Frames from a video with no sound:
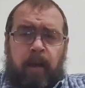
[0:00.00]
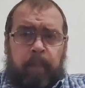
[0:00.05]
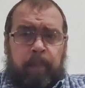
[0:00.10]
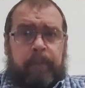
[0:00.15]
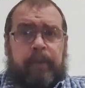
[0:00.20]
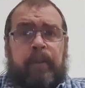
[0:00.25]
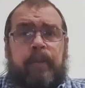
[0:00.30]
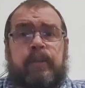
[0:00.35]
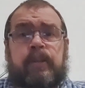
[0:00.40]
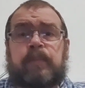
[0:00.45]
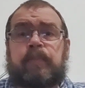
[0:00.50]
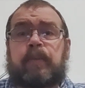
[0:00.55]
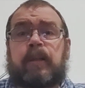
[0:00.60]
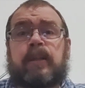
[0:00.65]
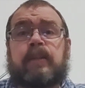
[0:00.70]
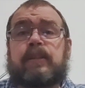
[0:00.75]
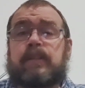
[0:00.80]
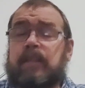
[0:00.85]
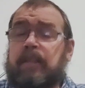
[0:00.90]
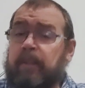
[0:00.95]
But there's some
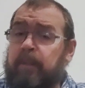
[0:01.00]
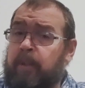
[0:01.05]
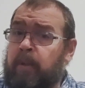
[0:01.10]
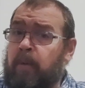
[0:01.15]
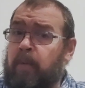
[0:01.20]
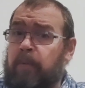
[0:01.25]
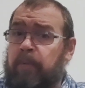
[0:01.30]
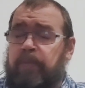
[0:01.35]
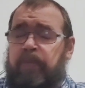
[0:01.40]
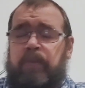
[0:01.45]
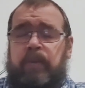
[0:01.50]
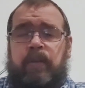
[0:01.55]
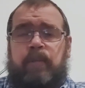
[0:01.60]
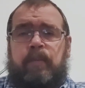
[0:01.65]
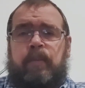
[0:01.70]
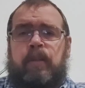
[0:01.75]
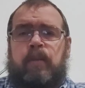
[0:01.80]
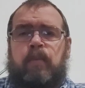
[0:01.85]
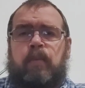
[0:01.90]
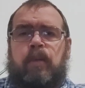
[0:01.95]
guns that don't fit
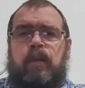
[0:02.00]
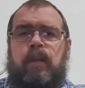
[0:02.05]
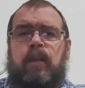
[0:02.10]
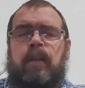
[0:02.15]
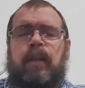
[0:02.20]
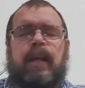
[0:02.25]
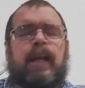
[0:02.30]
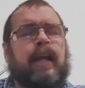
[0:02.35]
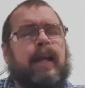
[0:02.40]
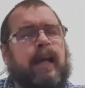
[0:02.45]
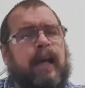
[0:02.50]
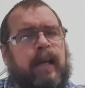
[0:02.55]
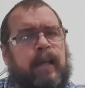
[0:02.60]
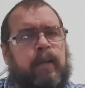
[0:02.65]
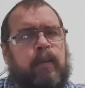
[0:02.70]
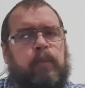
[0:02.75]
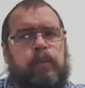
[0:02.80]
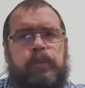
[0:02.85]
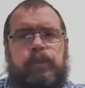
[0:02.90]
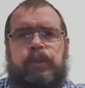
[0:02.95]
me well, and I
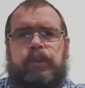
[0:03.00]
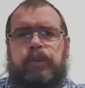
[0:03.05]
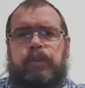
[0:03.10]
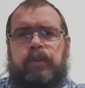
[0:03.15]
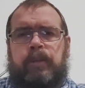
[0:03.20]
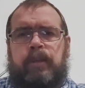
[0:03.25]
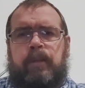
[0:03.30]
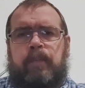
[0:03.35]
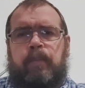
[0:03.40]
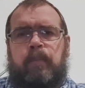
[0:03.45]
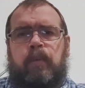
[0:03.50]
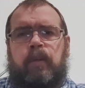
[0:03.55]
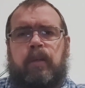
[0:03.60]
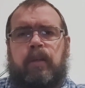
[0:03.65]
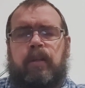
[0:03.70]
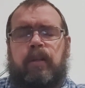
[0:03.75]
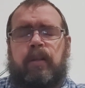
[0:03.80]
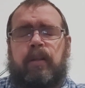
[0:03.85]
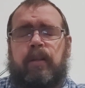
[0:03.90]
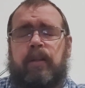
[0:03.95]
don't shoot them
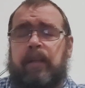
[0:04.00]
well,